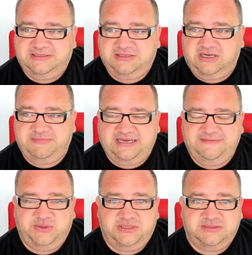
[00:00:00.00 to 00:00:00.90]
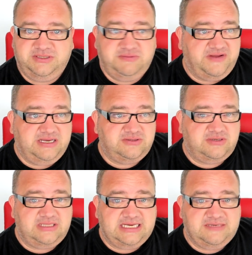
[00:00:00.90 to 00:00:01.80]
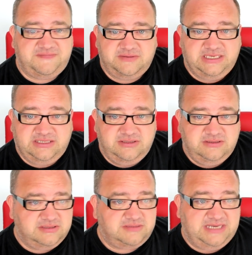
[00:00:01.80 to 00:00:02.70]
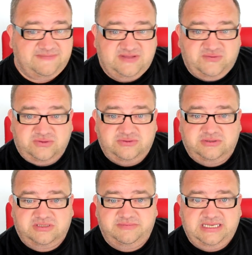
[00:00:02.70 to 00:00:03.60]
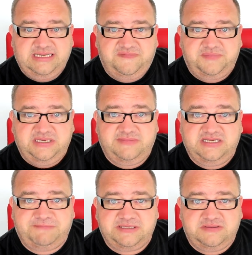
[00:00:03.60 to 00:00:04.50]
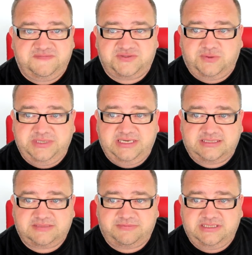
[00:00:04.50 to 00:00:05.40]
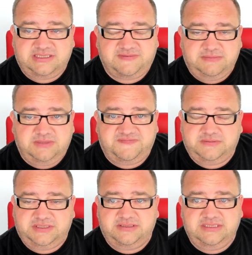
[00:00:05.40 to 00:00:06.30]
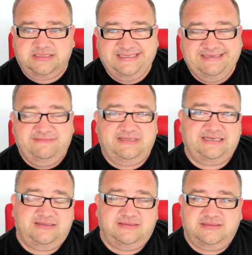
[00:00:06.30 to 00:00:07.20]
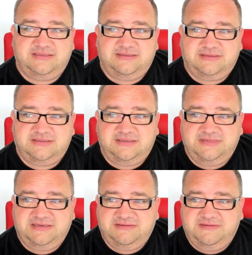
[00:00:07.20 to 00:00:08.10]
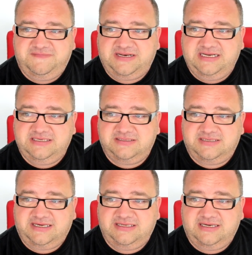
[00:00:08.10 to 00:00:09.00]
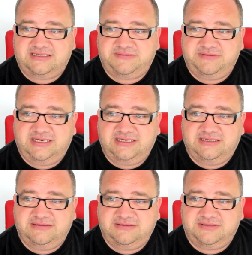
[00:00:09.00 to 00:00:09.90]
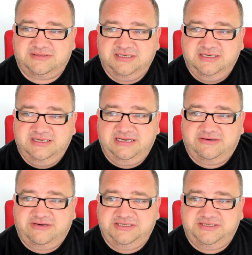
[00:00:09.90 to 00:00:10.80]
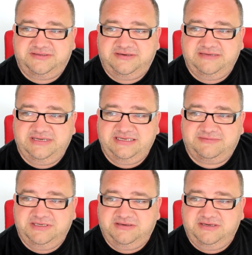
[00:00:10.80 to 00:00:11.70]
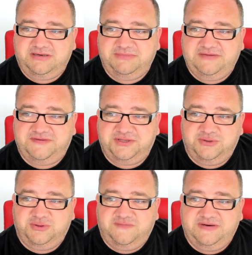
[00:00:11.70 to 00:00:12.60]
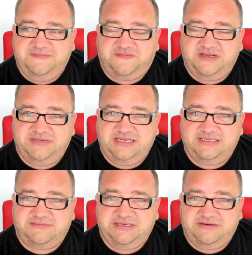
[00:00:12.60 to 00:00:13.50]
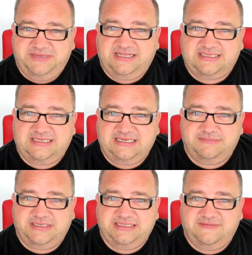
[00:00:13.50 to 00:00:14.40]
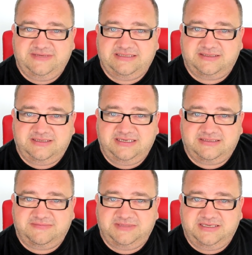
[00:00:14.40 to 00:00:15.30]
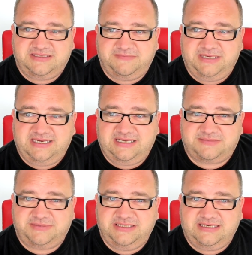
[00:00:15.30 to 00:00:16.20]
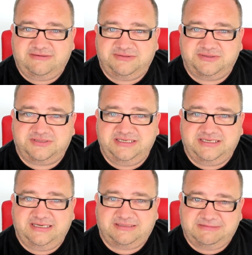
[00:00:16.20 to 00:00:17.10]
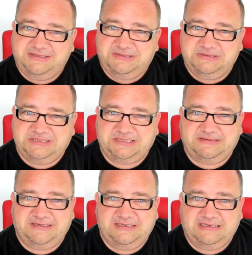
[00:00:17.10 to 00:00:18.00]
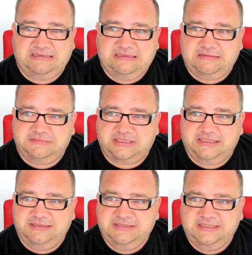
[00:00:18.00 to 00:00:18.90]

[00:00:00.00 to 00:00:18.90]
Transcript: God, I'm hyper. You think I've done a line of fucking coke I've never done drugs in my life, me, man. It's bad enough swallowing an aspirin. I, I'm fucking on it. Well, there's, a, there's an advantage to taking an aspirin. Like, it does increase you three minutes. But you, you know what I mean? If you do go over in three minutes, when you're a big lad like me, you need to, you need to, you need to bang an aspirin down just in case. You're a little ticker and that, you know what I'm saying?